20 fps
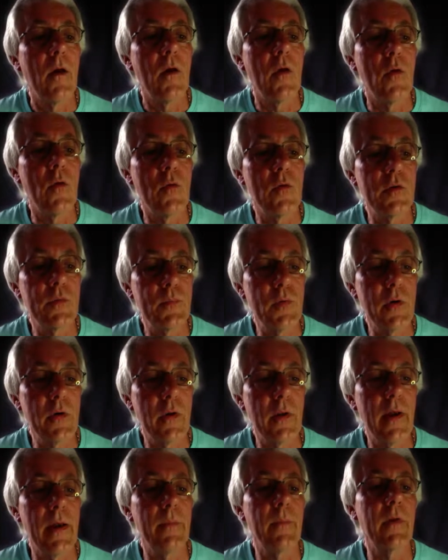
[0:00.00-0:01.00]
Who was
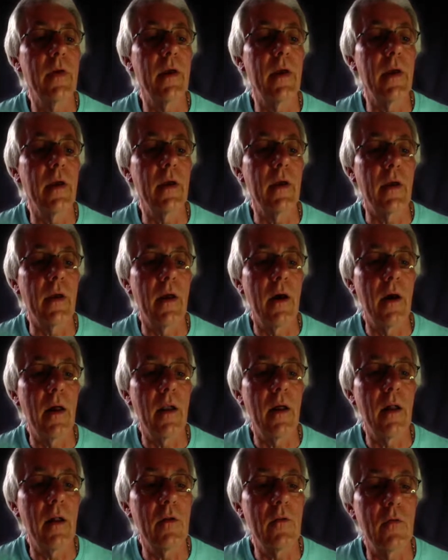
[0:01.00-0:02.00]
proclaimed king at
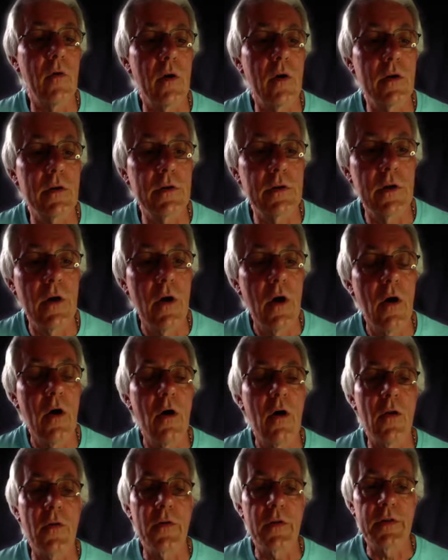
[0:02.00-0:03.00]
Carlisle Cross
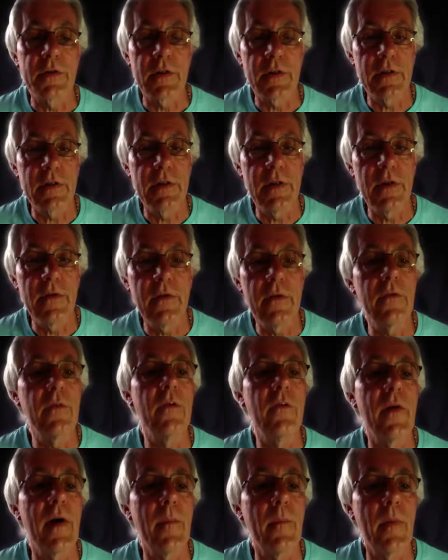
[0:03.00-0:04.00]
on the 16th of
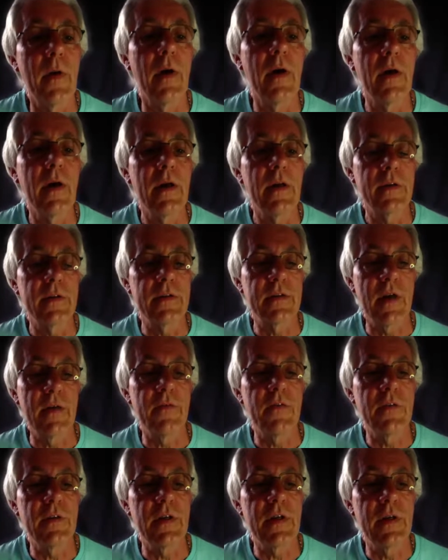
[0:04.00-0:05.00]
November
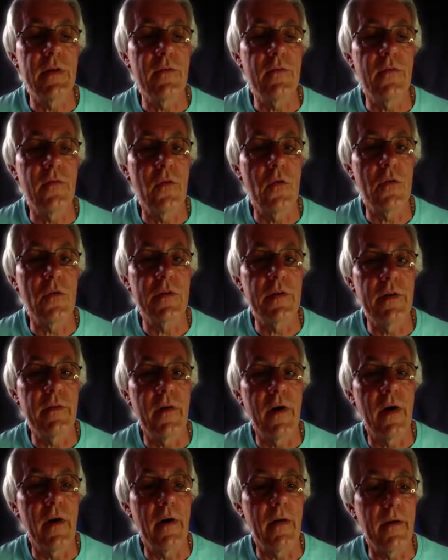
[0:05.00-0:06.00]

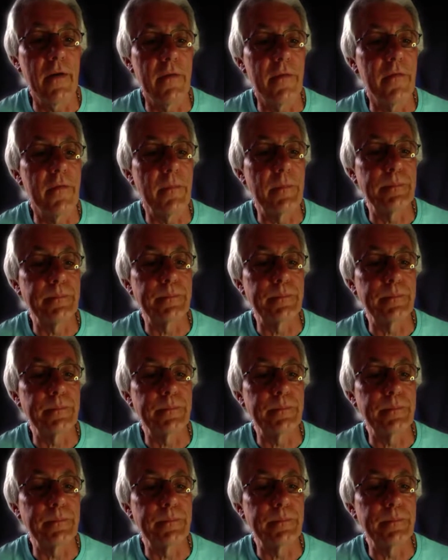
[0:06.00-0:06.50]
1745?